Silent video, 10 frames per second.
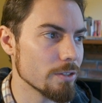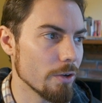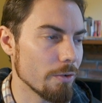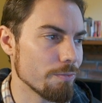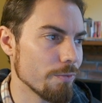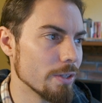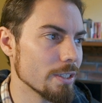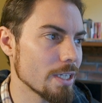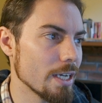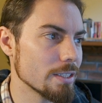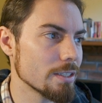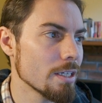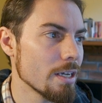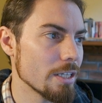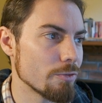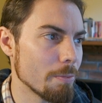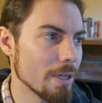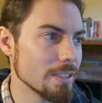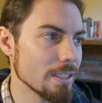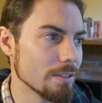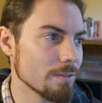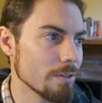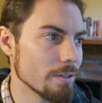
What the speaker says: So in this case, it's replacing